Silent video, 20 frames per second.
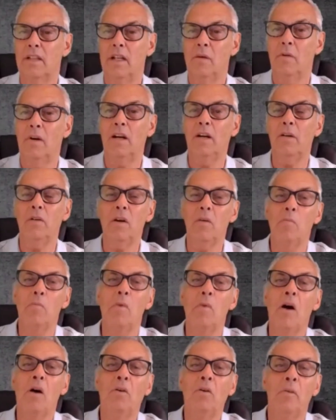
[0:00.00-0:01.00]
Well, I don't want to
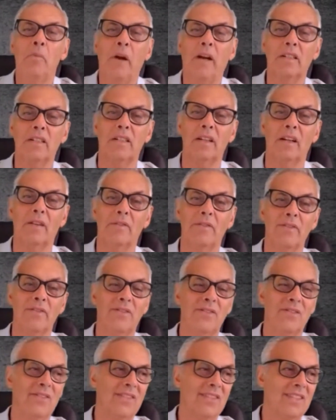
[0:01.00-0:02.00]
moan about stuff.
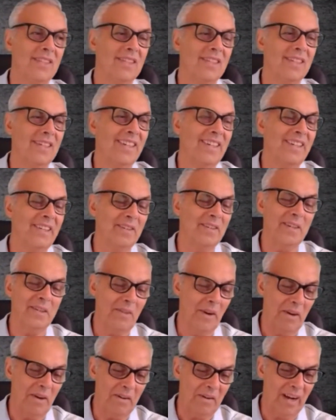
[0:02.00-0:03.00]
I don't want to
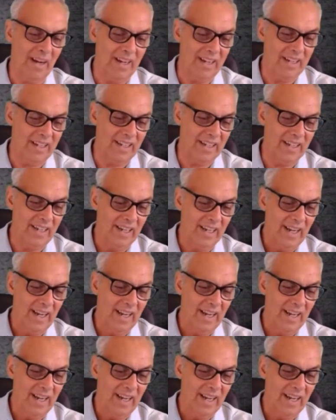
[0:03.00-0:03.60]
moan about anything.